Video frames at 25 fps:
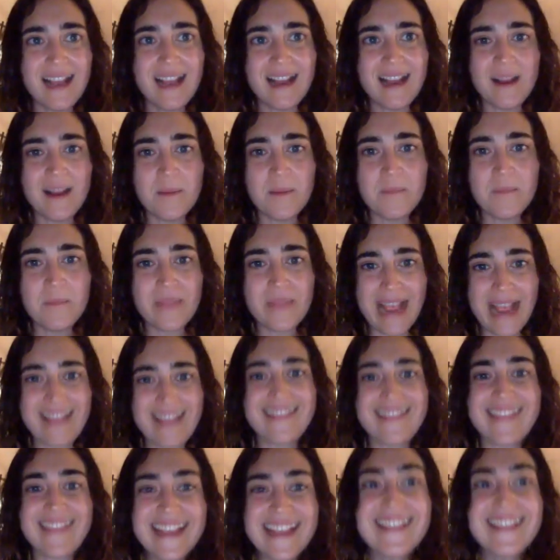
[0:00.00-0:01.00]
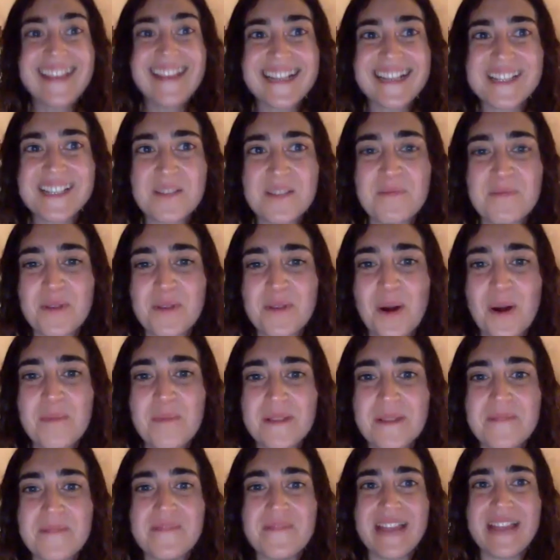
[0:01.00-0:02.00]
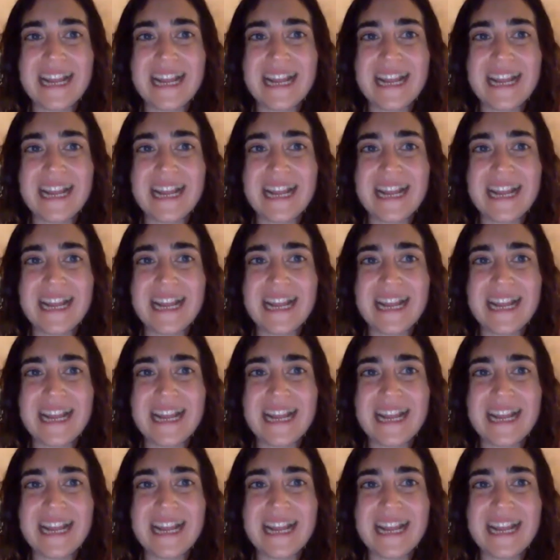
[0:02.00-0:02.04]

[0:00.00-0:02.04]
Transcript: um, I think that's the problem.